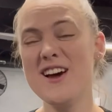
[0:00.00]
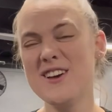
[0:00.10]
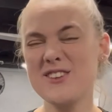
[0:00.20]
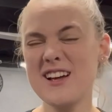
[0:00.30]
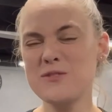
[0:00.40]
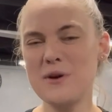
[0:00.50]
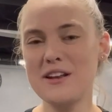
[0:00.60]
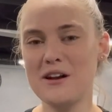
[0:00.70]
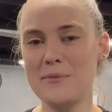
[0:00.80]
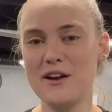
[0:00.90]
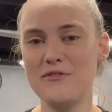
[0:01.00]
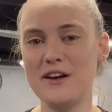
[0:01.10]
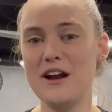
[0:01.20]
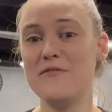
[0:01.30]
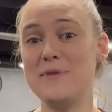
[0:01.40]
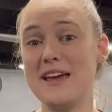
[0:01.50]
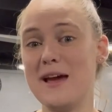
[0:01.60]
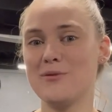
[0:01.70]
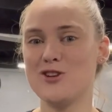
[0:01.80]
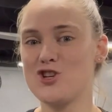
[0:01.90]
So that's one little benefit of being
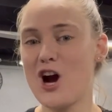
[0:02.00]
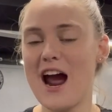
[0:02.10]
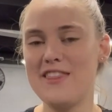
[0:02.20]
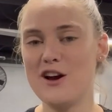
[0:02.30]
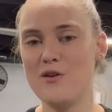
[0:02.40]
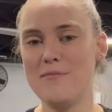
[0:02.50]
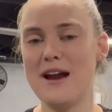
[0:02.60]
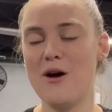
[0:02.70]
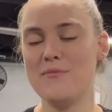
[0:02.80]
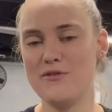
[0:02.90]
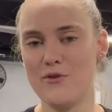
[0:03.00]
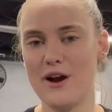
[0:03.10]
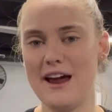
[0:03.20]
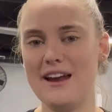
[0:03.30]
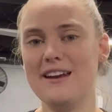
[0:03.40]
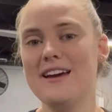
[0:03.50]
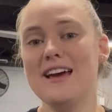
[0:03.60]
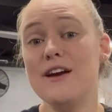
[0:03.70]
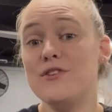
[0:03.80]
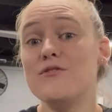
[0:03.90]
able to try the equipment out beforehand
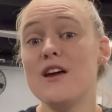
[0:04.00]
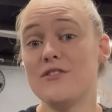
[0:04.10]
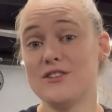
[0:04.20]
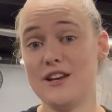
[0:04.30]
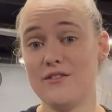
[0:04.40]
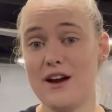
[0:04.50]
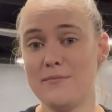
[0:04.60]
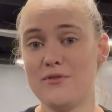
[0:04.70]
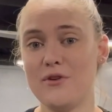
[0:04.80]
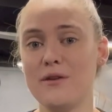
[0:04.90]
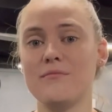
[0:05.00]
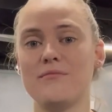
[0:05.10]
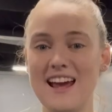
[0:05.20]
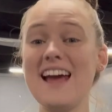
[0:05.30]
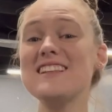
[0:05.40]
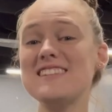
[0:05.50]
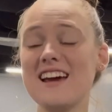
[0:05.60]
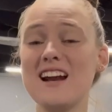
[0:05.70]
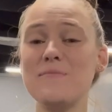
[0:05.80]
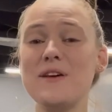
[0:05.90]
if you've never seen a ram before. And
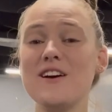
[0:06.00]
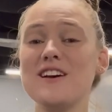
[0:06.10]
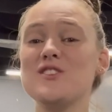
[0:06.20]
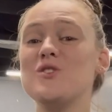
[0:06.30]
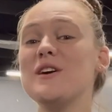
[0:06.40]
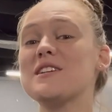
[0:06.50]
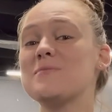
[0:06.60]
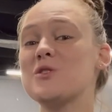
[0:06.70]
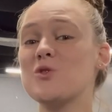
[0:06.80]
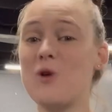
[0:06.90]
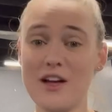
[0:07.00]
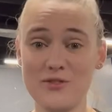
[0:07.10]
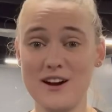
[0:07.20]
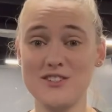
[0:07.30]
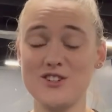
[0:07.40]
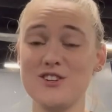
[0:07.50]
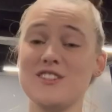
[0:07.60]
second up here is doing some squat thrusters.